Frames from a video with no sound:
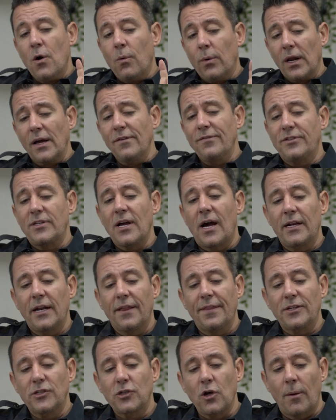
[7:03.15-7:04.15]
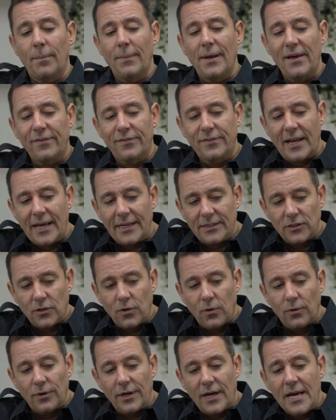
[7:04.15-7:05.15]
What I've done in the top left-hand
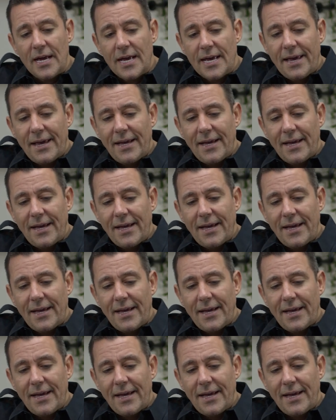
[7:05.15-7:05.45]
corner